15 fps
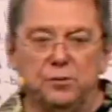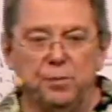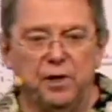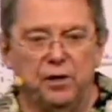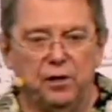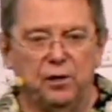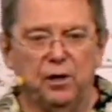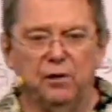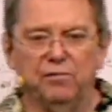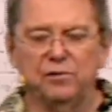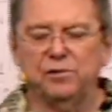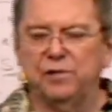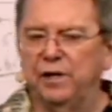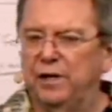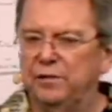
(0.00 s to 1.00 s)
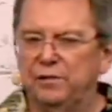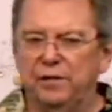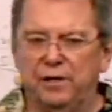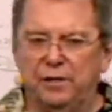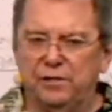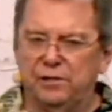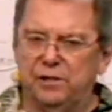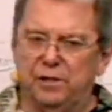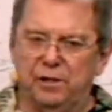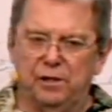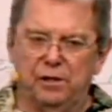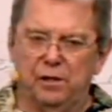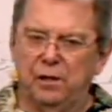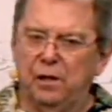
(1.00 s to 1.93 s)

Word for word: been here ever since, and he said,